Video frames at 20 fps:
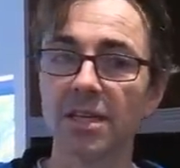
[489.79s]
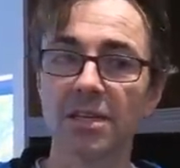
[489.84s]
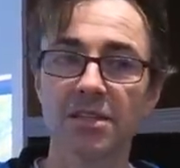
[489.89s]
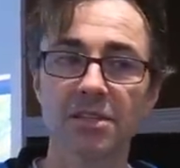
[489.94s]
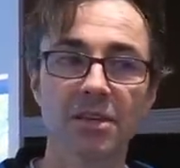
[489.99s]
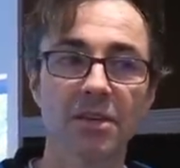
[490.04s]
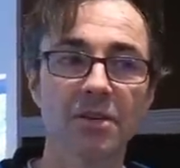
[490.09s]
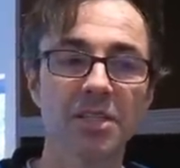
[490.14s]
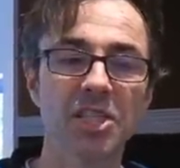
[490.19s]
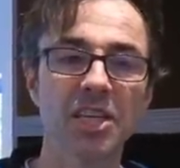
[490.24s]

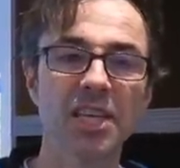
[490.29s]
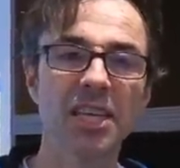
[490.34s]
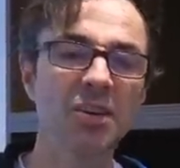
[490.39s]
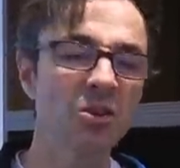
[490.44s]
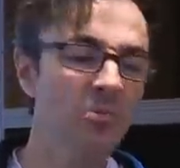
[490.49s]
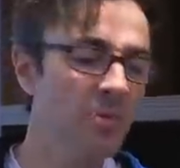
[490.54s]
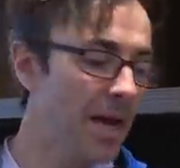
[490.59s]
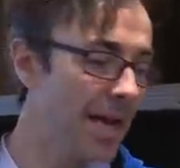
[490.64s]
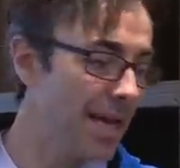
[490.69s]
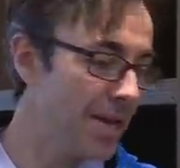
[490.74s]
So it's a
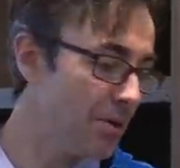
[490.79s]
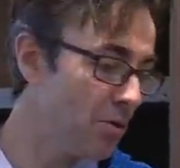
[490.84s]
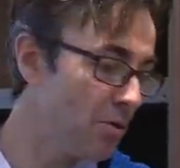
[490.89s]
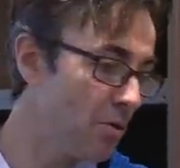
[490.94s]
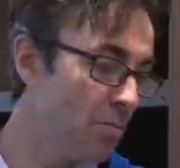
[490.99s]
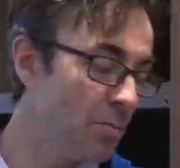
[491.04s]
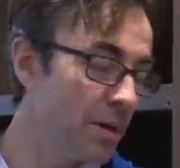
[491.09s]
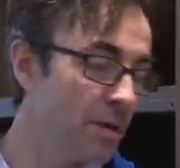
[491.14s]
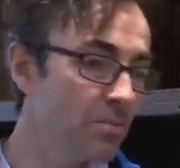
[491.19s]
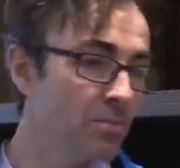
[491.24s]
little bit anal,
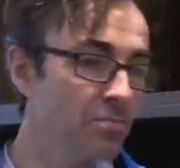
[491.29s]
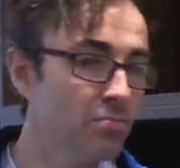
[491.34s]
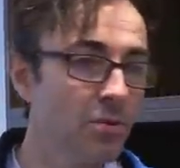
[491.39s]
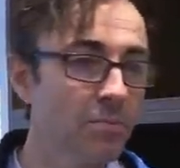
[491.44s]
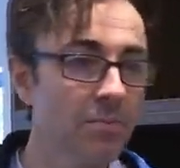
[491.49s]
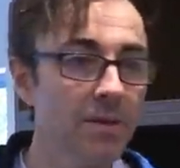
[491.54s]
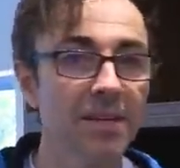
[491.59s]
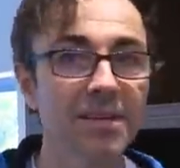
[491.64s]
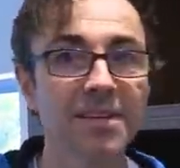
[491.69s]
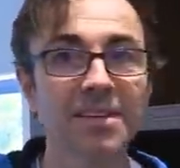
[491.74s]
and people
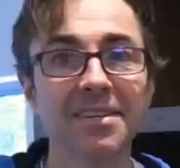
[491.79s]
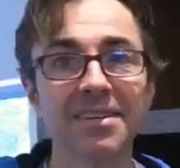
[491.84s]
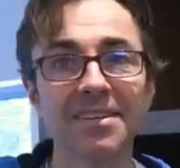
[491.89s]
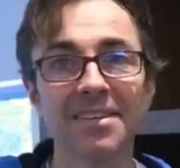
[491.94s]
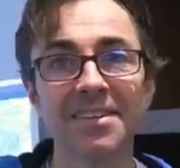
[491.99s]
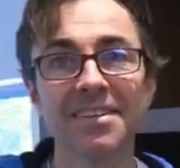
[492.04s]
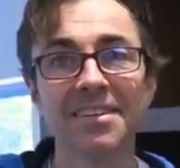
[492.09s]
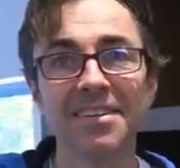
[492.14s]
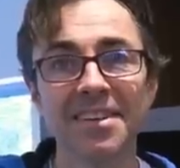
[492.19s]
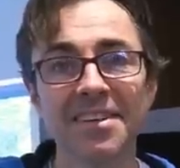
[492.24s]
probably
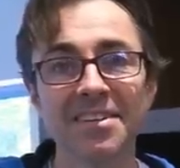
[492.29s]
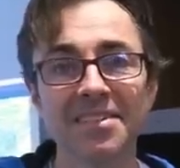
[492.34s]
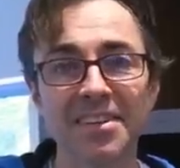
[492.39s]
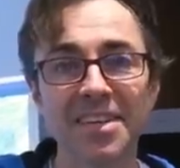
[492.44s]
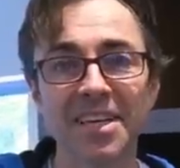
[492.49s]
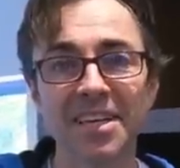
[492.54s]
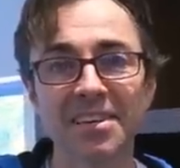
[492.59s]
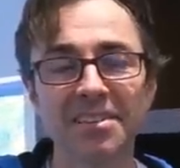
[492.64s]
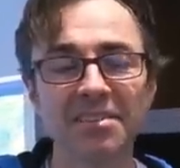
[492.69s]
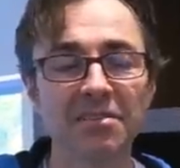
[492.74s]

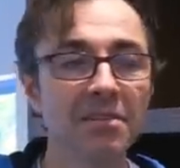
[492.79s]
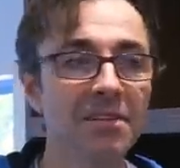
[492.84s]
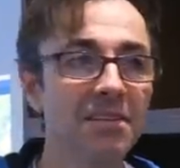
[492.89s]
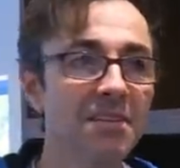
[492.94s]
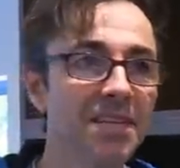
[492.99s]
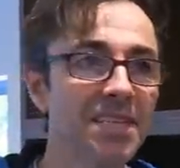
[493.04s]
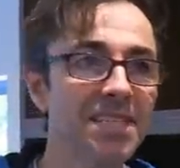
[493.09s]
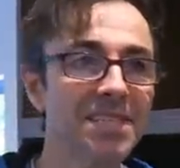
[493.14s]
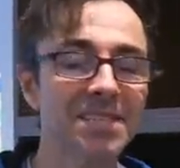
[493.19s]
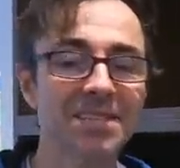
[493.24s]
think,
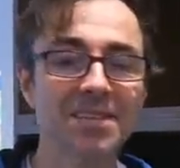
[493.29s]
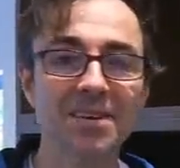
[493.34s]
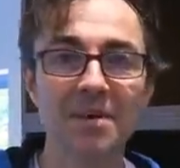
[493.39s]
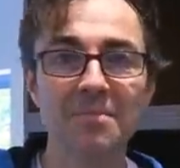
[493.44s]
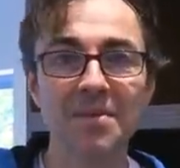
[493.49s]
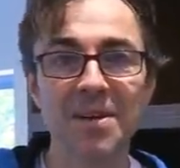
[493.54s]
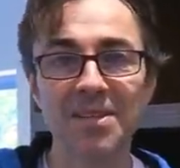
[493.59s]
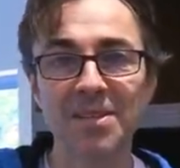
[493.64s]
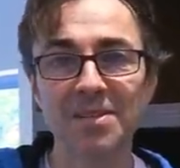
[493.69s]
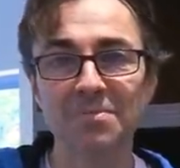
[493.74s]
oh, he's a
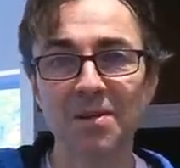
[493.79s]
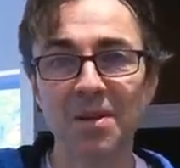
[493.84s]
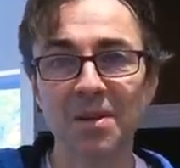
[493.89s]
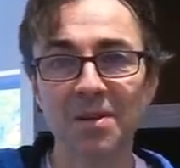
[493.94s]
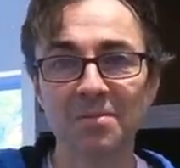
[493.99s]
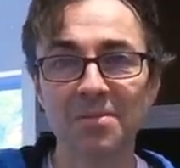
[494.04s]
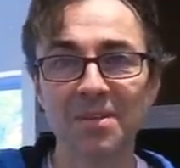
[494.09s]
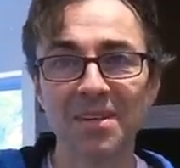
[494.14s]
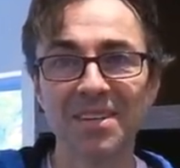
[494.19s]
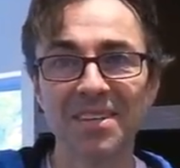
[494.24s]
nightmare, this
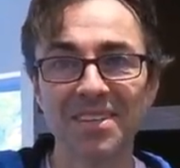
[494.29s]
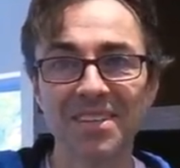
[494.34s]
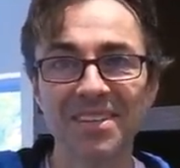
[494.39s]
bloke, but.